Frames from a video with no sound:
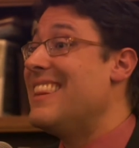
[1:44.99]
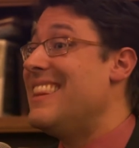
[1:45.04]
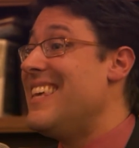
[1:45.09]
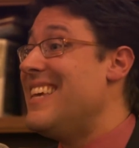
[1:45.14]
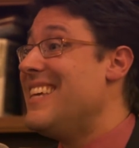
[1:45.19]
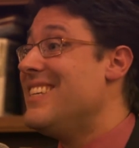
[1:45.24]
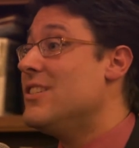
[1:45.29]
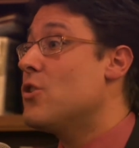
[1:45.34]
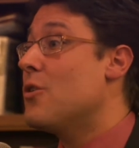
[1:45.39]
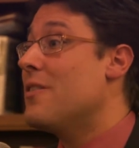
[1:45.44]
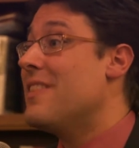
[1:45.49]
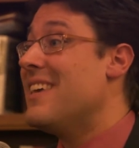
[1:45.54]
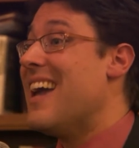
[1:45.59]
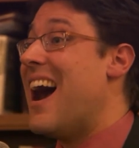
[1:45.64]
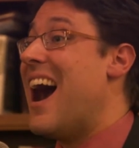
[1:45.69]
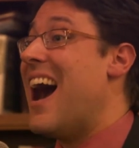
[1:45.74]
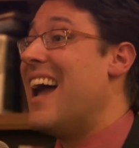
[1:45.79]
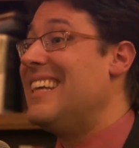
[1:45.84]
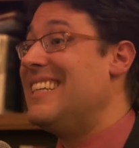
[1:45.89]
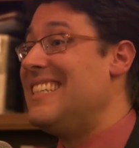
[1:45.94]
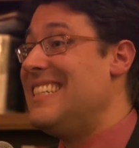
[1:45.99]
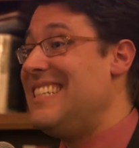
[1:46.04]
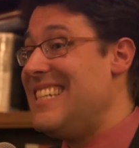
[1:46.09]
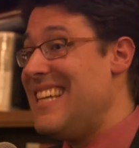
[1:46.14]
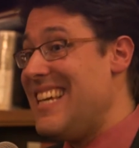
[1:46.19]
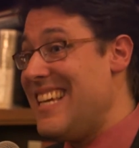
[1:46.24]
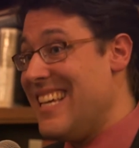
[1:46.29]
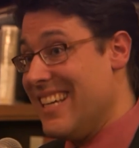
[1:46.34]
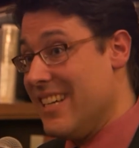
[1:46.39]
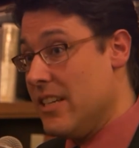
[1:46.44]
these are the
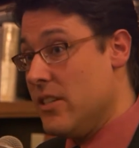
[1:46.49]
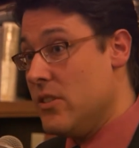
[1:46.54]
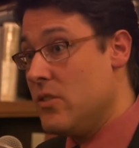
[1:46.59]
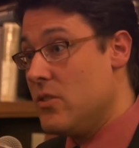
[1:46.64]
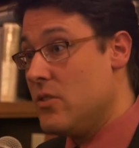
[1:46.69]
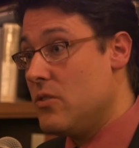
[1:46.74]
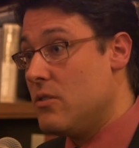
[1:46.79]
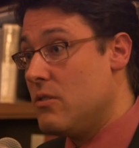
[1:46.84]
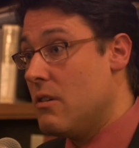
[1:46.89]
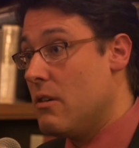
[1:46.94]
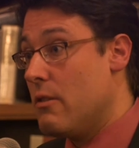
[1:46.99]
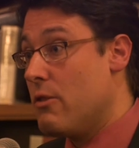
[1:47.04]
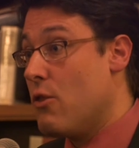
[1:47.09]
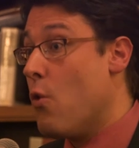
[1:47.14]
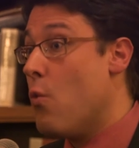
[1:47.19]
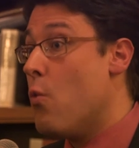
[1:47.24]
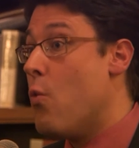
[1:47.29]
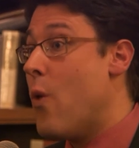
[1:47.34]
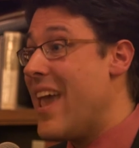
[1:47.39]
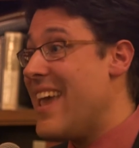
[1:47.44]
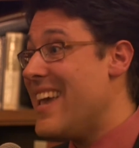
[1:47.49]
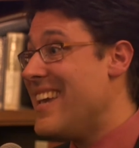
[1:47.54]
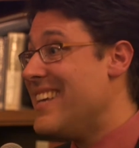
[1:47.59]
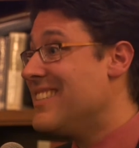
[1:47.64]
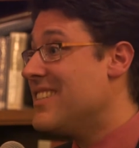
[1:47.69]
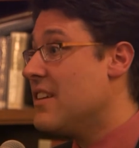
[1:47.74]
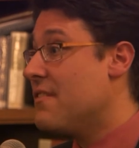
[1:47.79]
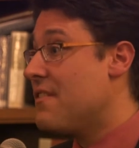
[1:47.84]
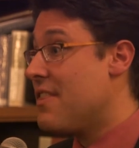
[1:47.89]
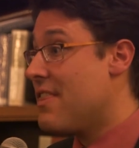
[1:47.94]
ideas, the
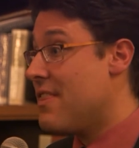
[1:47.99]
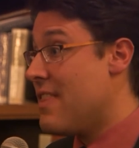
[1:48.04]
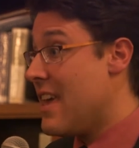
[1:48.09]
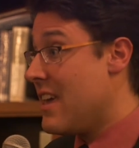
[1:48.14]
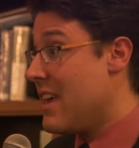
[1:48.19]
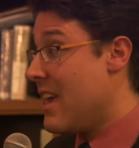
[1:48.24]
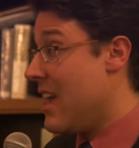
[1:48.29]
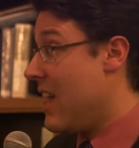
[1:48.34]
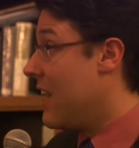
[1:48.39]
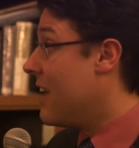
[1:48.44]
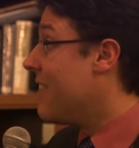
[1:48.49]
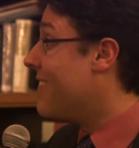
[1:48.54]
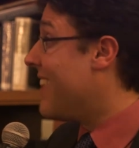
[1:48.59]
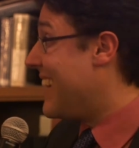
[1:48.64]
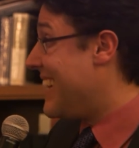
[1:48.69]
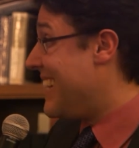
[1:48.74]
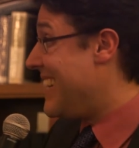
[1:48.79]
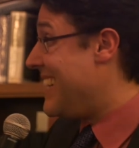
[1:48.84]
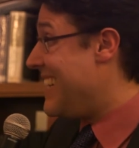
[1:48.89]
ways of thinking that